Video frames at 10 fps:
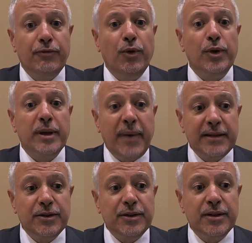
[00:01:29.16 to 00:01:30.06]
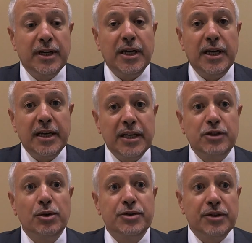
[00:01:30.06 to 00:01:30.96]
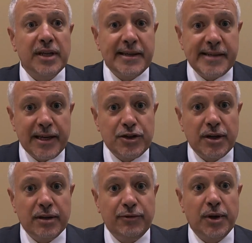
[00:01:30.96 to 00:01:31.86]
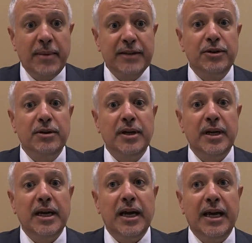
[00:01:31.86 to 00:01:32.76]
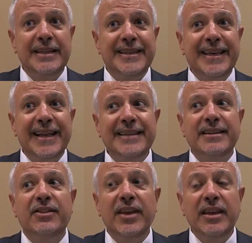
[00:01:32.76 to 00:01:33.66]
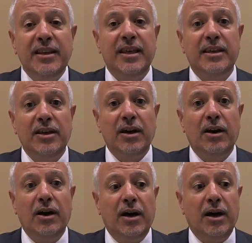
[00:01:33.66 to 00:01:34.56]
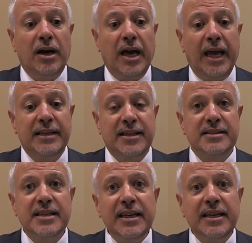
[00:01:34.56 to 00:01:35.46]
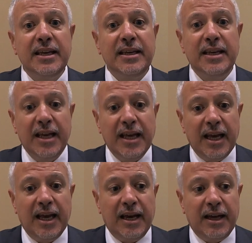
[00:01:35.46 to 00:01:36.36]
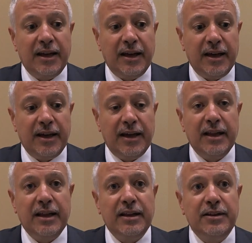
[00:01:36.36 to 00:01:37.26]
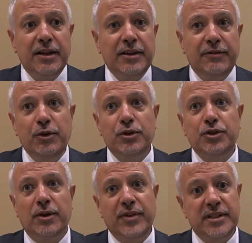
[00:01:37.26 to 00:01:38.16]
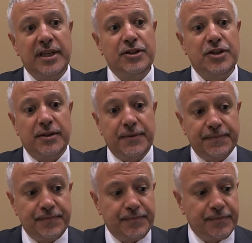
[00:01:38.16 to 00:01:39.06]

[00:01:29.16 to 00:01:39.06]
for a better uh, resource utilization, for a better integrated thinking and sustaining the, the future of this region.